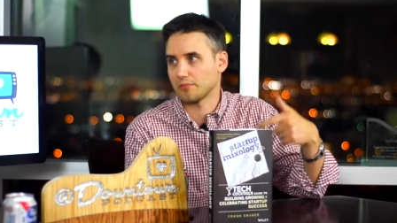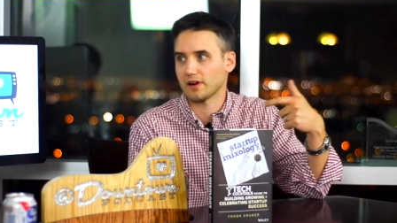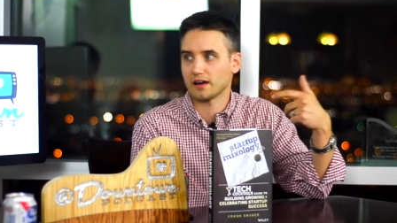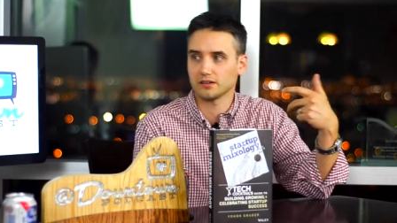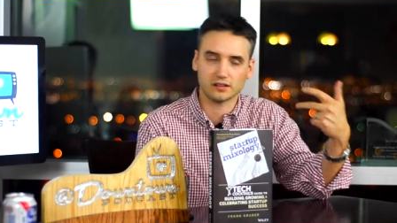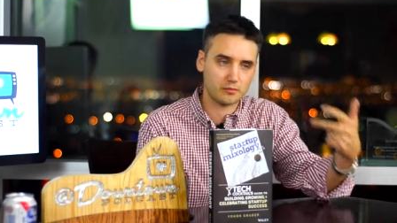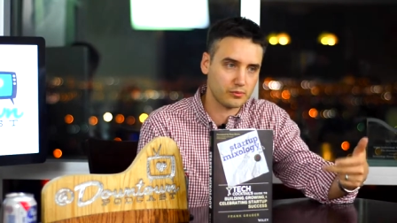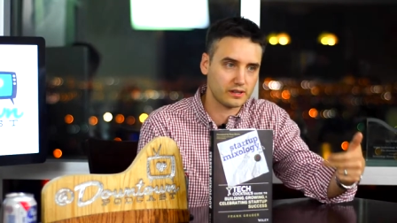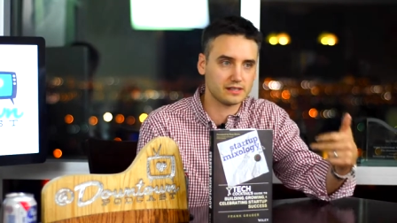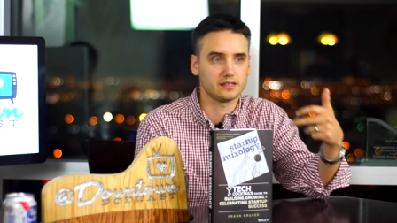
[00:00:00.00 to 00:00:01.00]
or how to come up
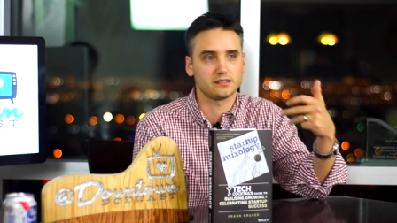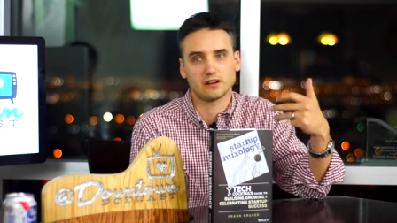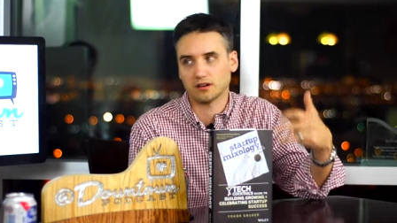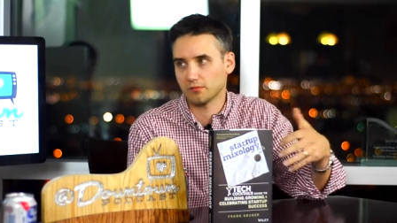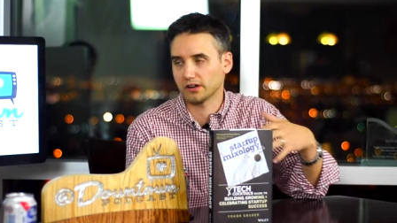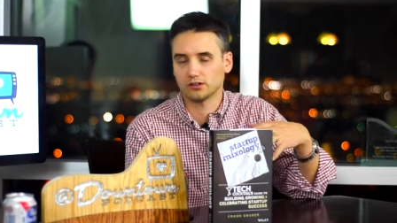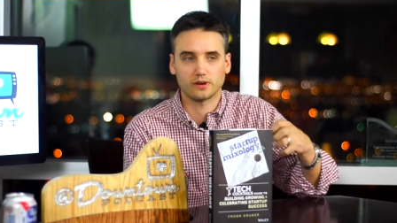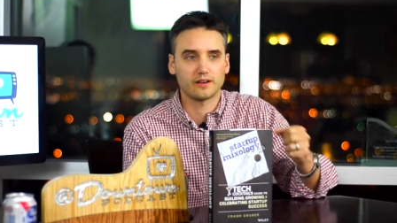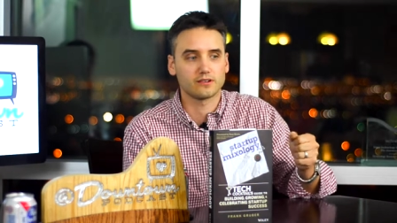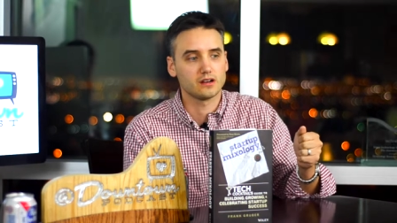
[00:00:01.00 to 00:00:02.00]
with ideas or how to market or
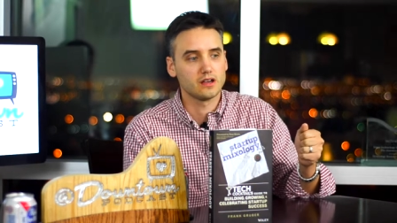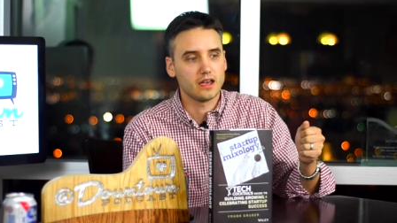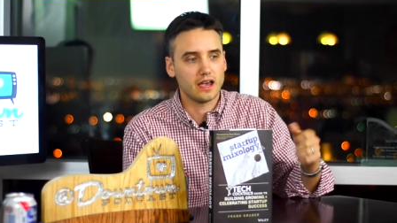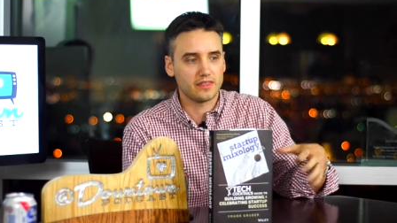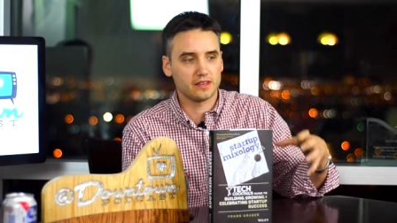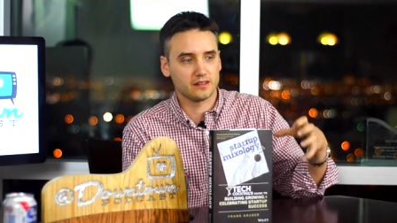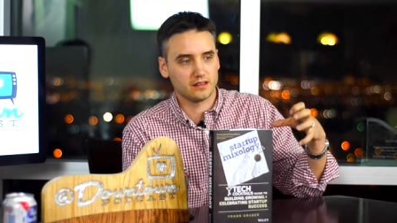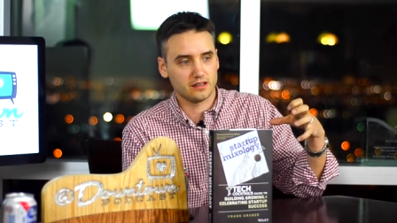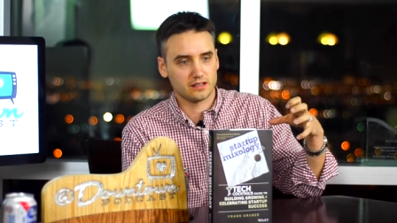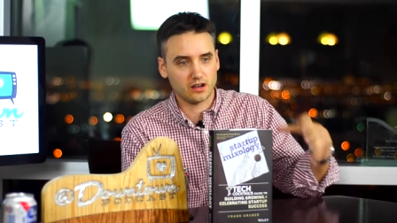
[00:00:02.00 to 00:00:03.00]
whatever. And
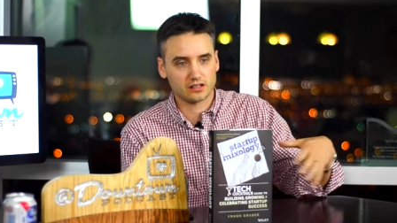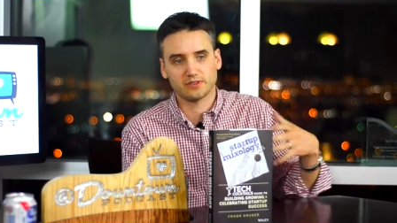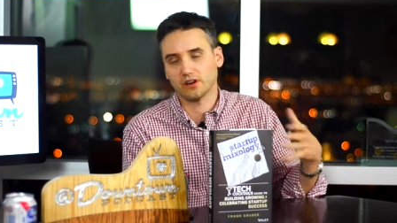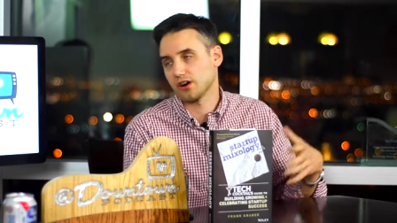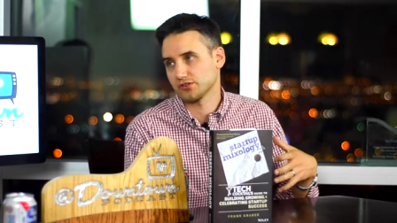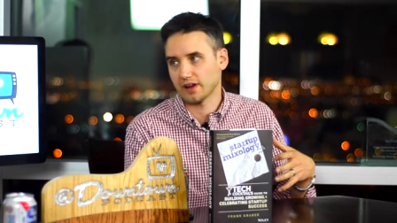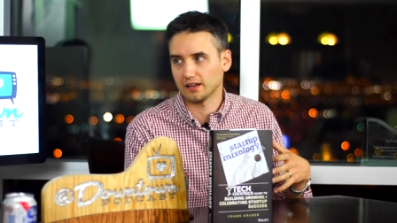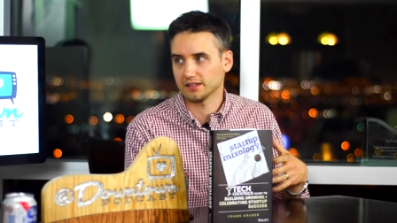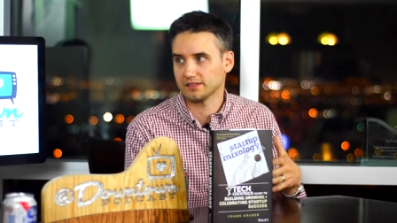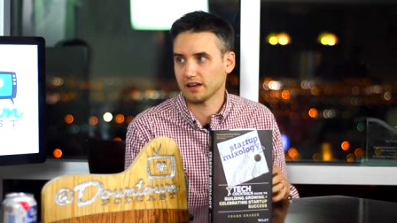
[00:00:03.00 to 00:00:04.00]
then it talks about the harsh
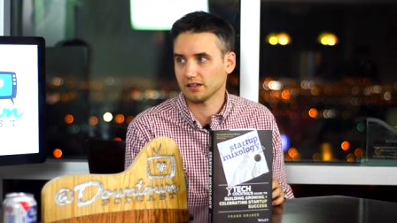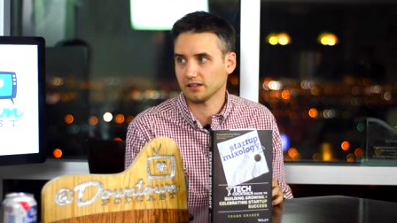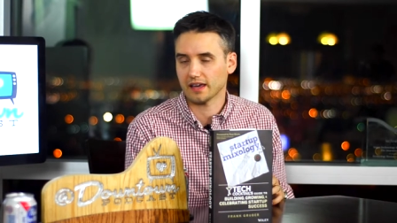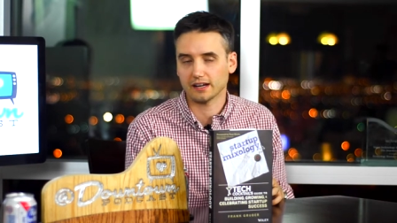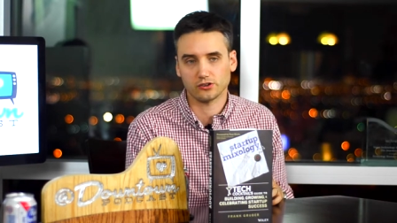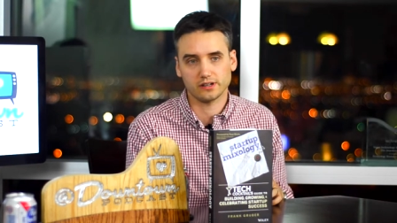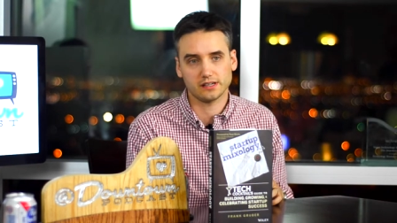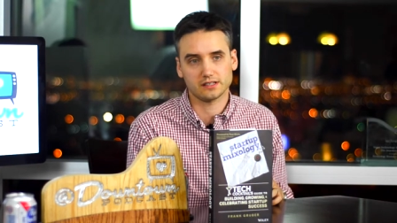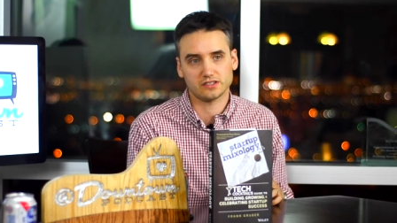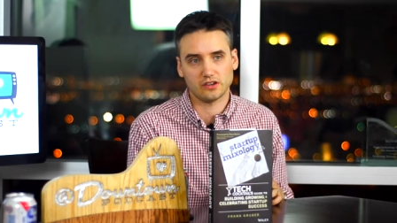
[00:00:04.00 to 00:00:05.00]
realities of that that
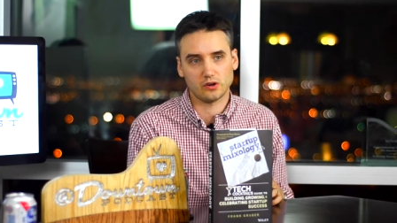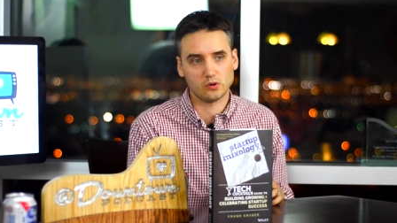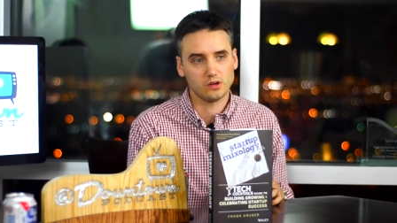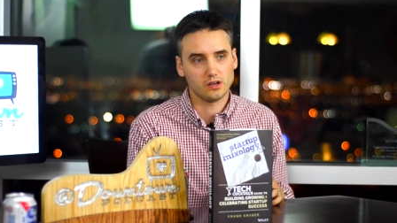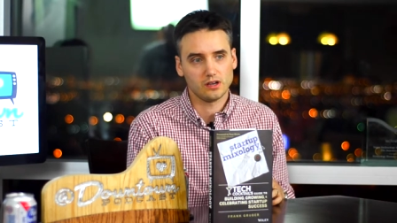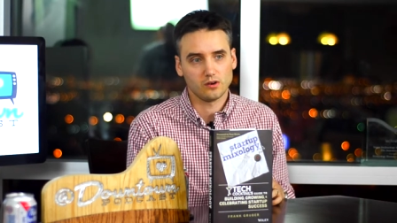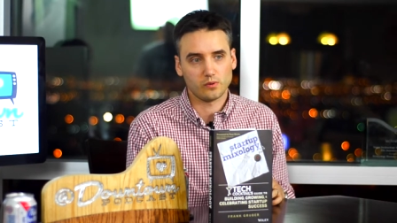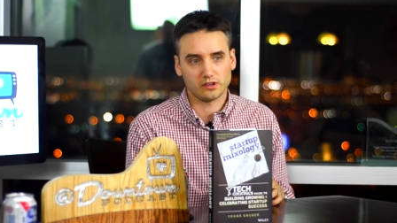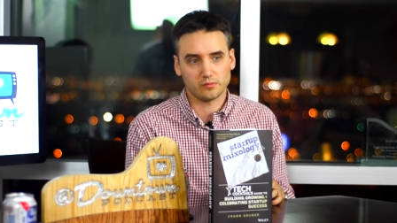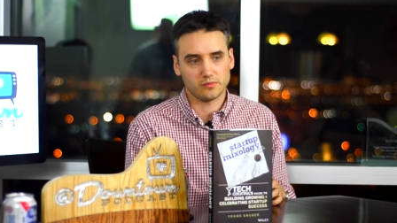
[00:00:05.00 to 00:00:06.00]
ingredient. So
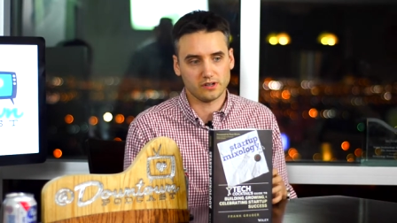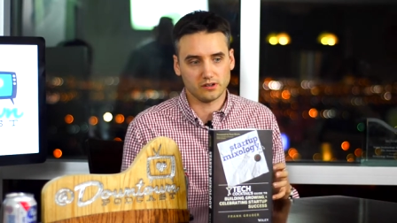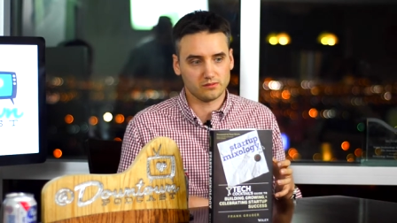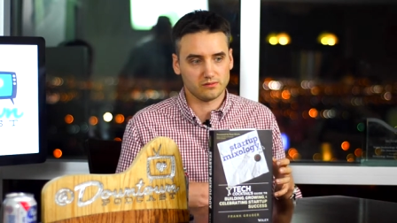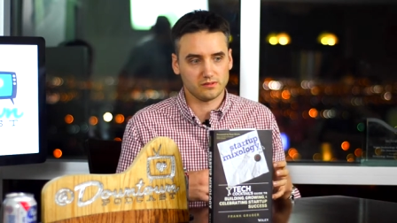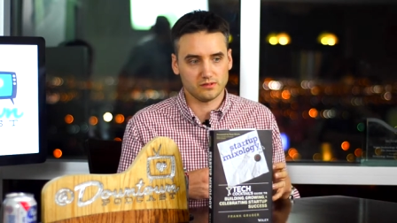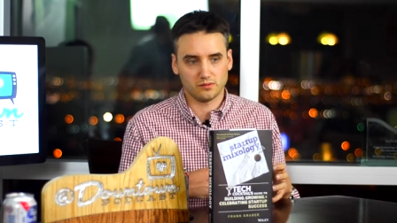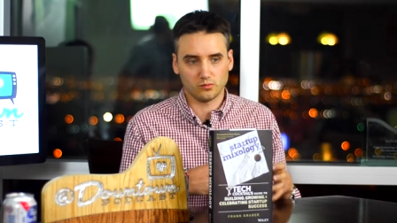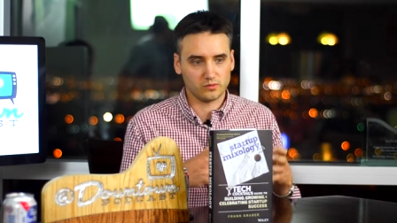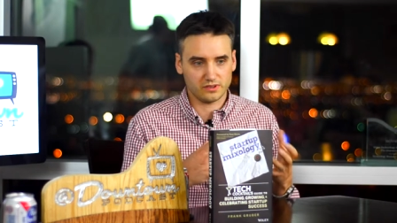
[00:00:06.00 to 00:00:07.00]
whether you know
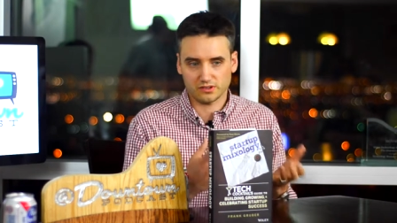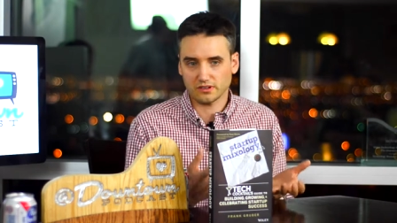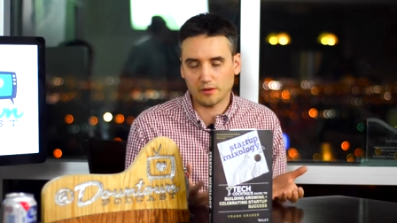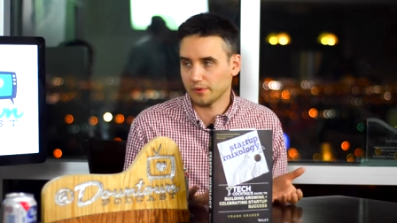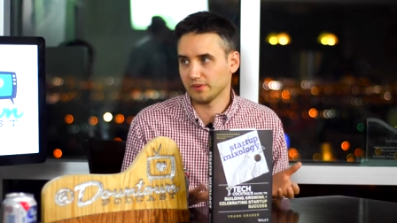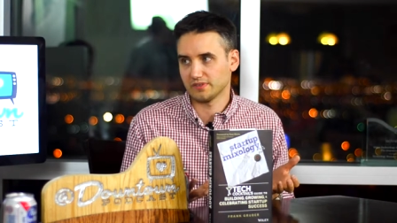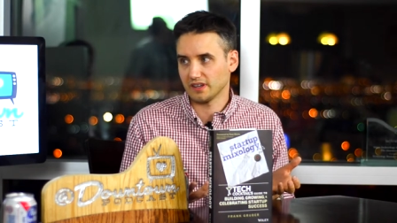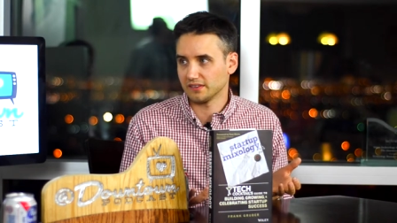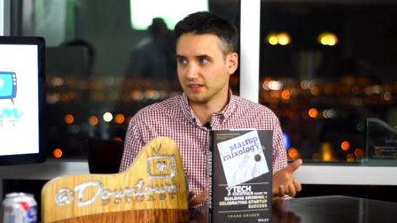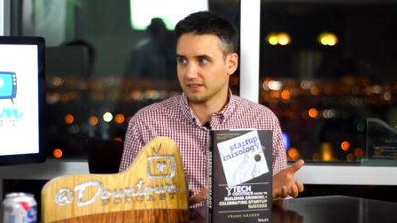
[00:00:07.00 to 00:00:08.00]
there's a lot of people who've
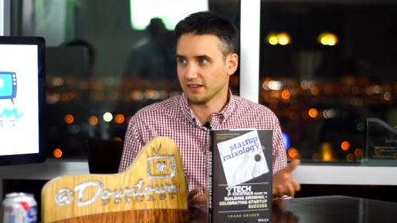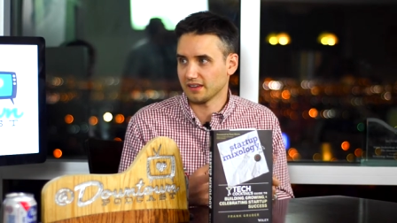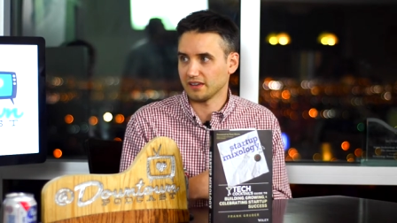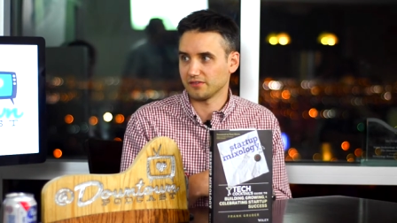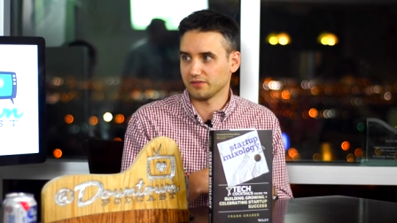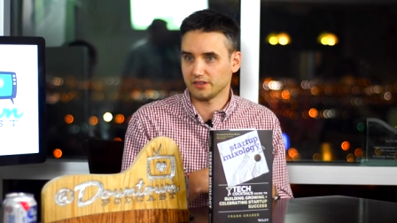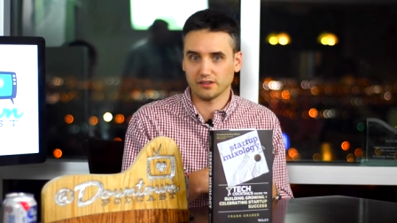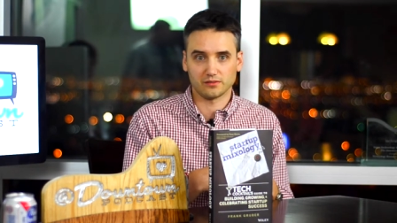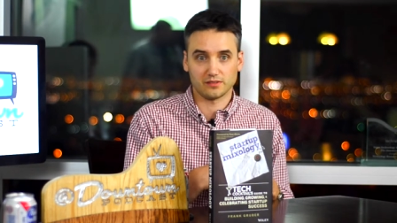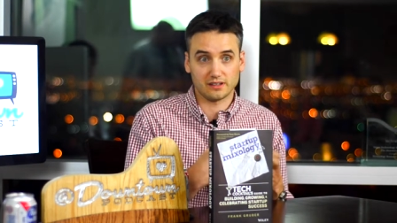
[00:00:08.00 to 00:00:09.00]
done this, and they've you
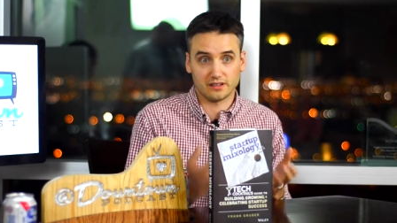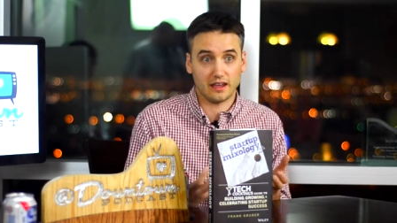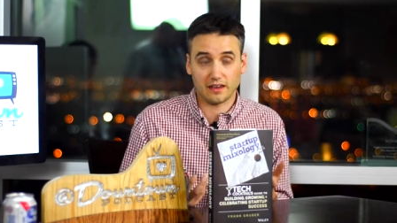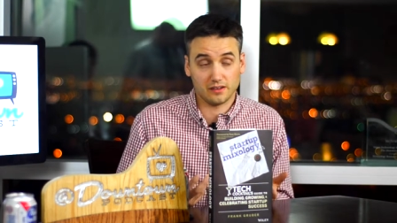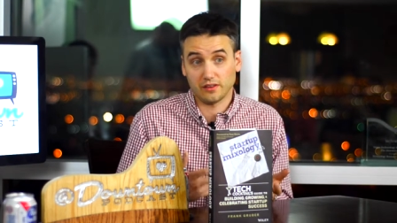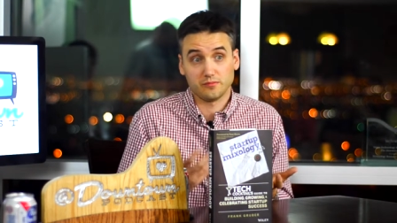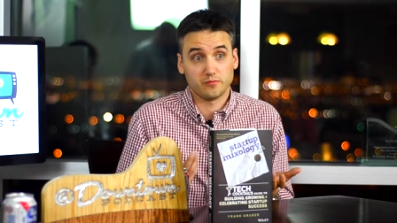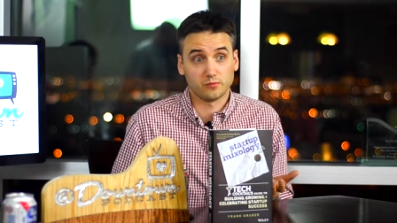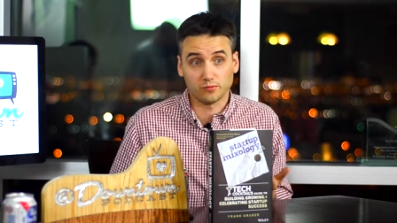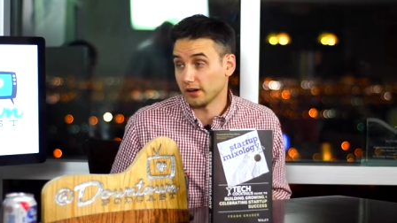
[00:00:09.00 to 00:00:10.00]
know
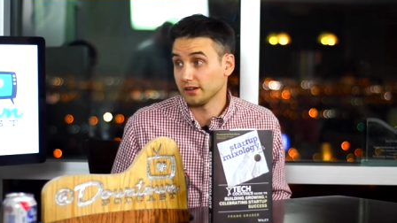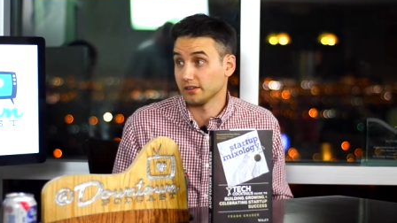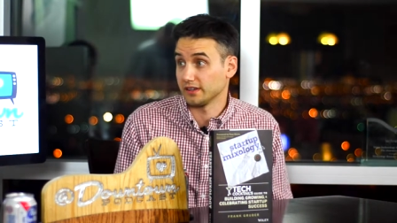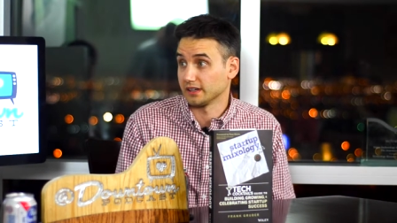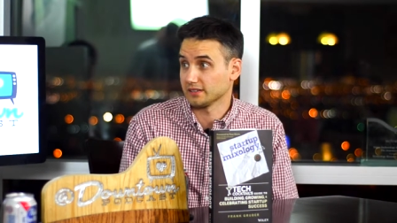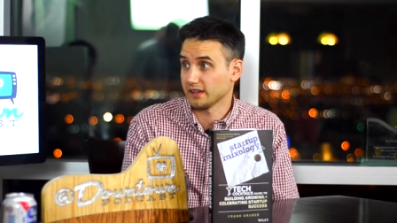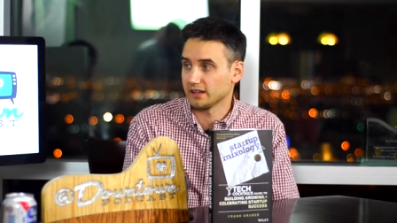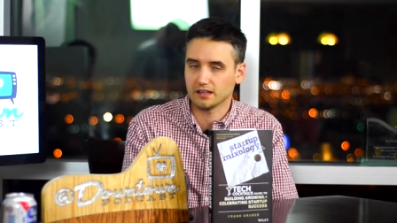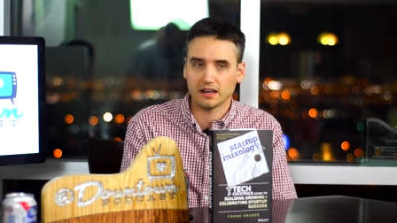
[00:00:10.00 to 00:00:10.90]
they've run into things. And it,